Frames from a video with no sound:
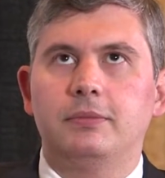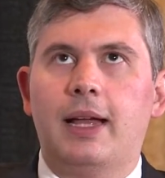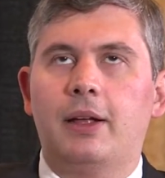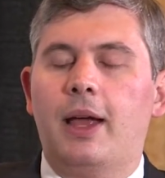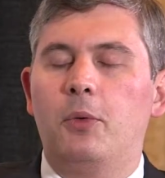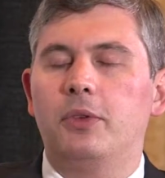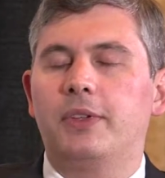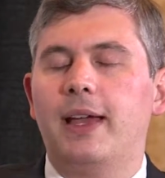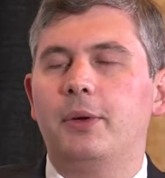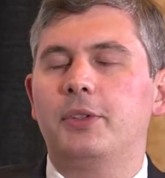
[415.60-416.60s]
I won't
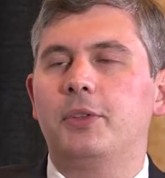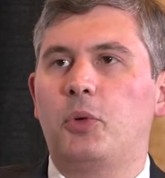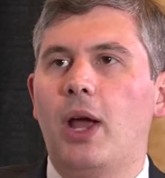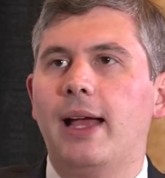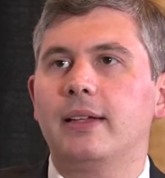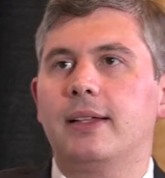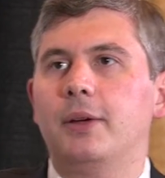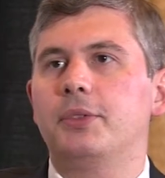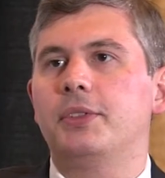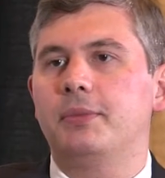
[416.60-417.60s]
say I was surprised.
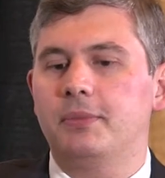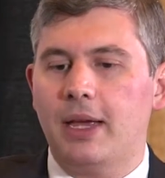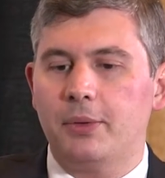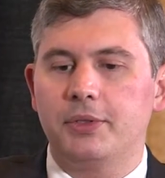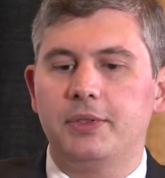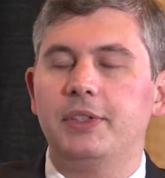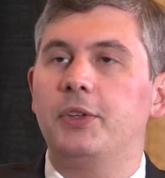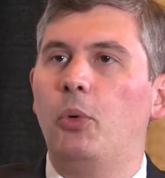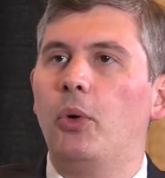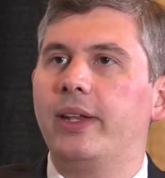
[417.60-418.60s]
I was
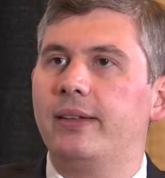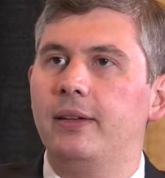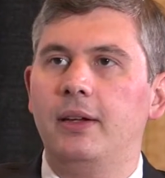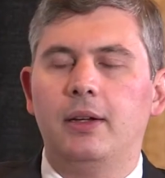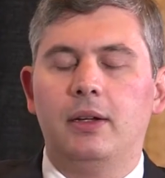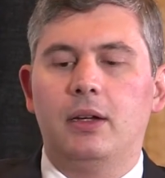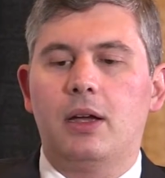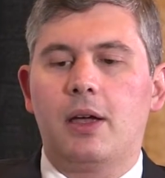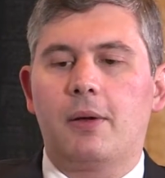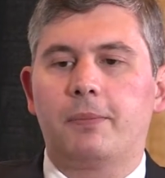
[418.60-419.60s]
disappointed.
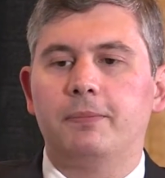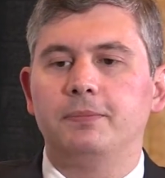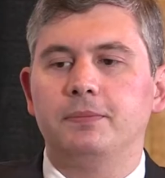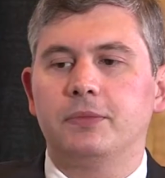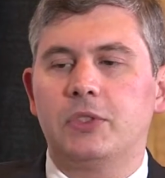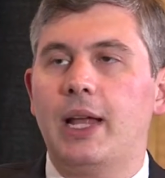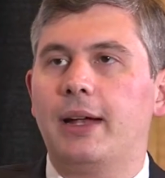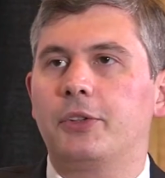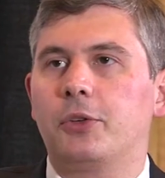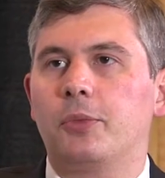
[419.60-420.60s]
It's
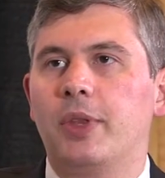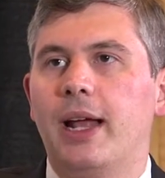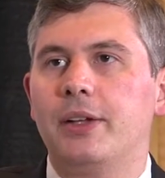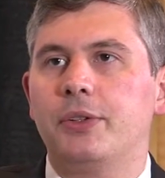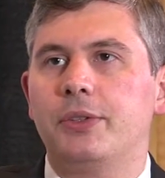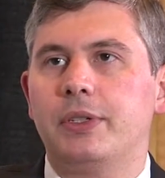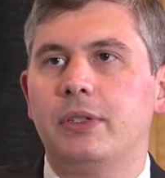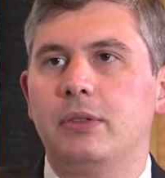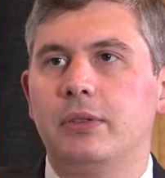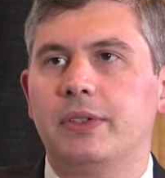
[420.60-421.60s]
not a term that I choose to
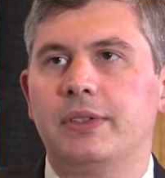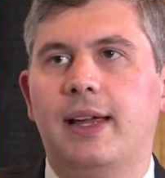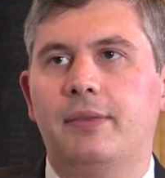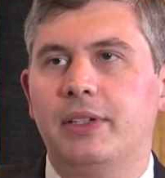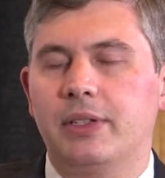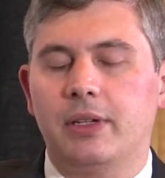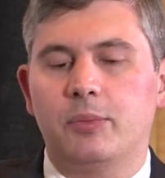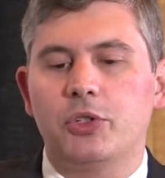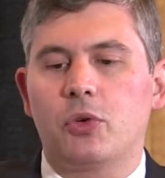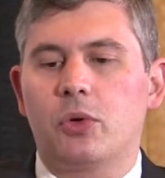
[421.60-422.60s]
use. It's obviously a
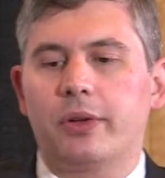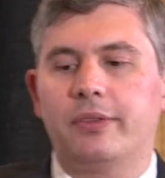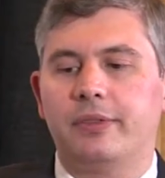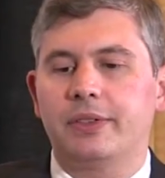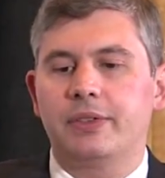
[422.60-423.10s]
pejorative.